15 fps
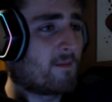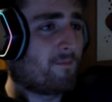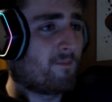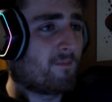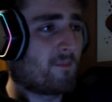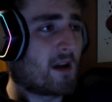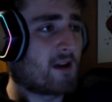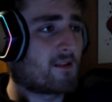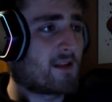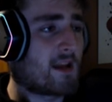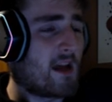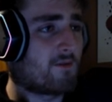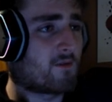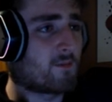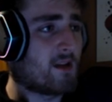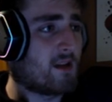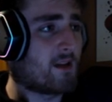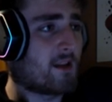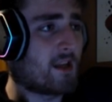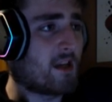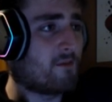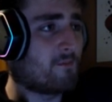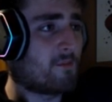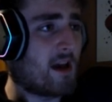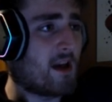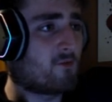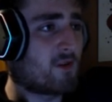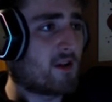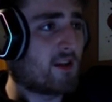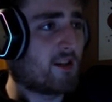About time for me to get my
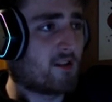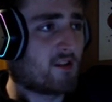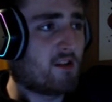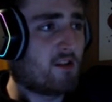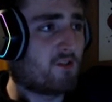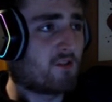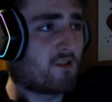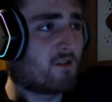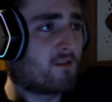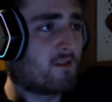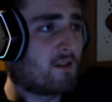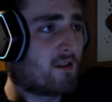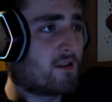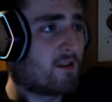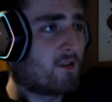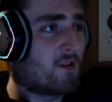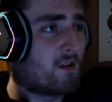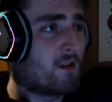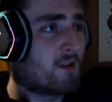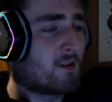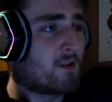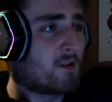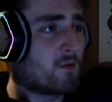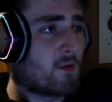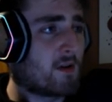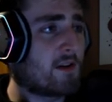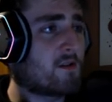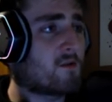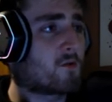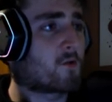recognition.
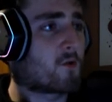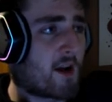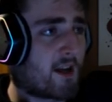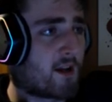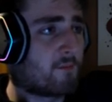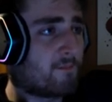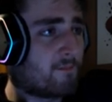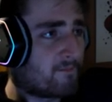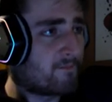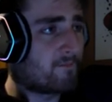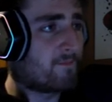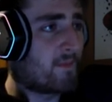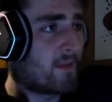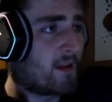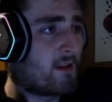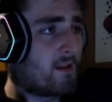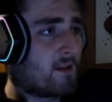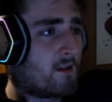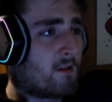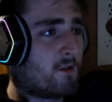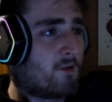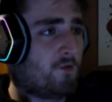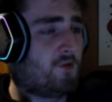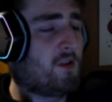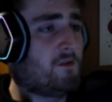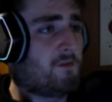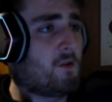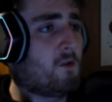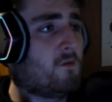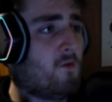Well, crap.
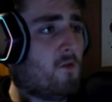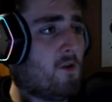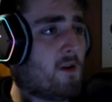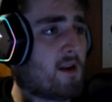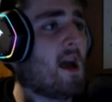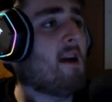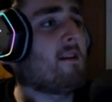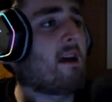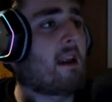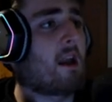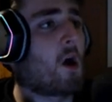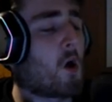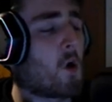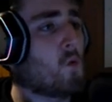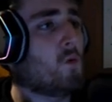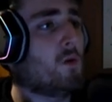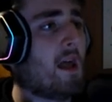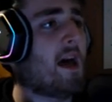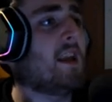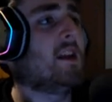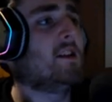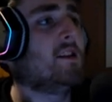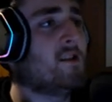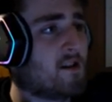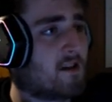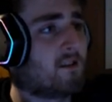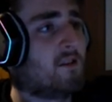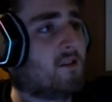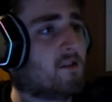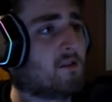Shift's over and I got a whole lot of
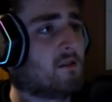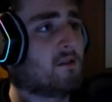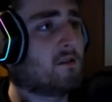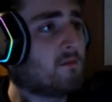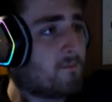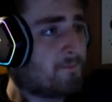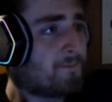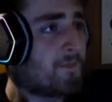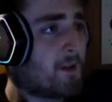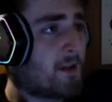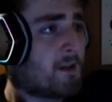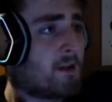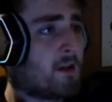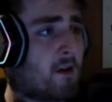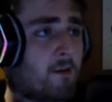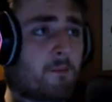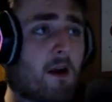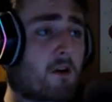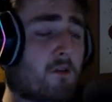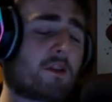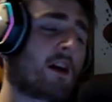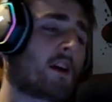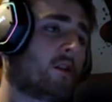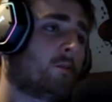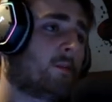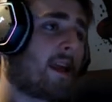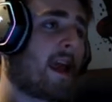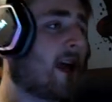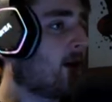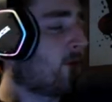nothing done. Mayor's not gonna be
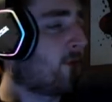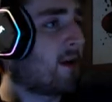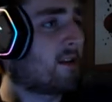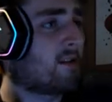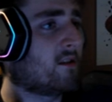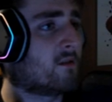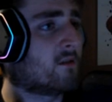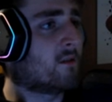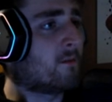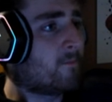happy about this and